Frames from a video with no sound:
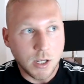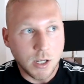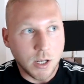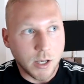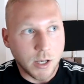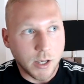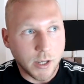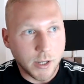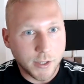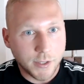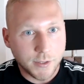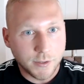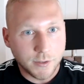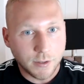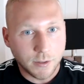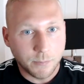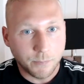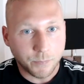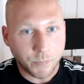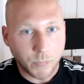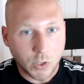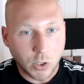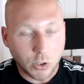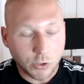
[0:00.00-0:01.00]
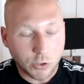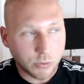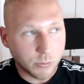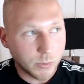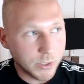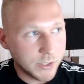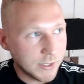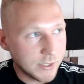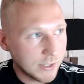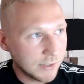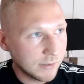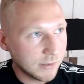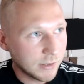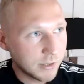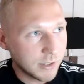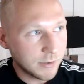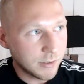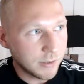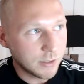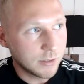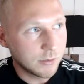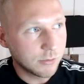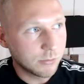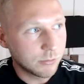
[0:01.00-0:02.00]
And also what Dan said, I
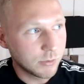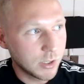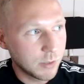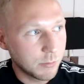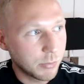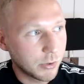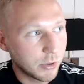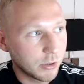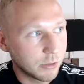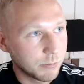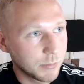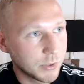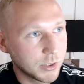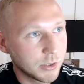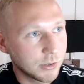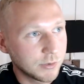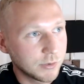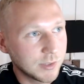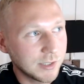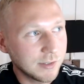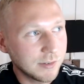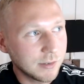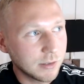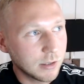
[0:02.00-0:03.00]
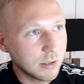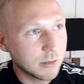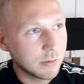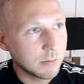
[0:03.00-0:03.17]
think is really important, because that's,